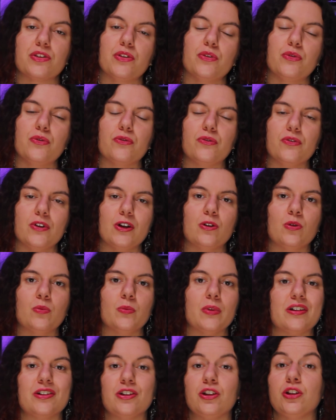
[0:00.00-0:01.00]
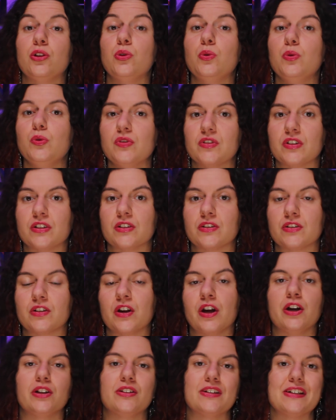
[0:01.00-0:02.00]
the film uses
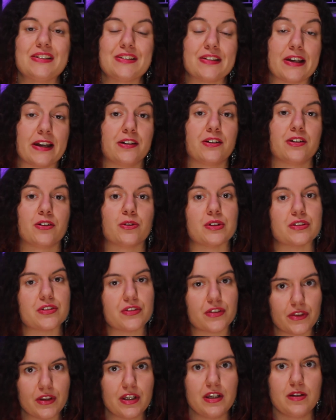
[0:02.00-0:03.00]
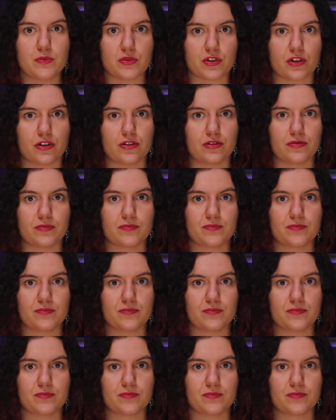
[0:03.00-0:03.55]
to center its themes on.